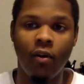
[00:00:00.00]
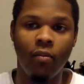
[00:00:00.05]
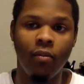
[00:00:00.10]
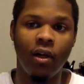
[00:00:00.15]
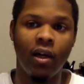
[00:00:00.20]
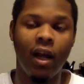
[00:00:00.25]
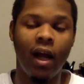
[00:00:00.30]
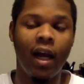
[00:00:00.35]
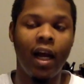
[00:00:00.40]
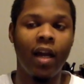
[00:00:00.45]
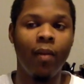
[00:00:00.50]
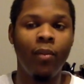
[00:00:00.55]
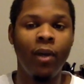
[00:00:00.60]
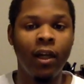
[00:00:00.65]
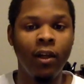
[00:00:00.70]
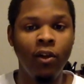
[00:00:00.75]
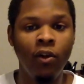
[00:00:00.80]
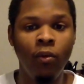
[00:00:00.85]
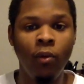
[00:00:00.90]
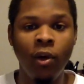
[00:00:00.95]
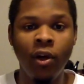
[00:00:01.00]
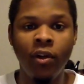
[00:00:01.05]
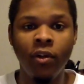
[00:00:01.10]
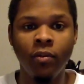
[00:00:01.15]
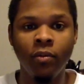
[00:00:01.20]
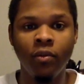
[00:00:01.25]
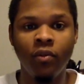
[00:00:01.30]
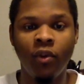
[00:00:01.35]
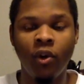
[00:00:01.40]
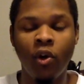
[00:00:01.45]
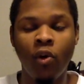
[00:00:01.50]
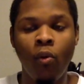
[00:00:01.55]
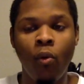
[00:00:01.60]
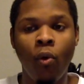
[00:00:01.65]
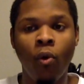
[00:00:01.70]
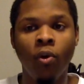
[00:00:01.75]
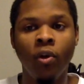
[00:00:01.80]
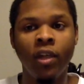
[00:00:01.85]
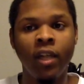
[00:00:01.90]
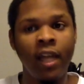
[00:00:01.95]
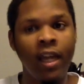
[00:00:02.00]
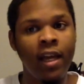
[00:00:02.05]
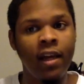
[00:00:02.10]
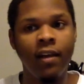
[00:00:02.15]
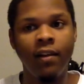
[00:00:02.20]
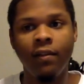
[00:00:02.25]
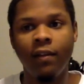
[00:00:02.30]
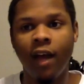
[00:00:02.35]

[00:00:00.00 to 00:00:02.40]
But I got to pick Lou Williams for the award again.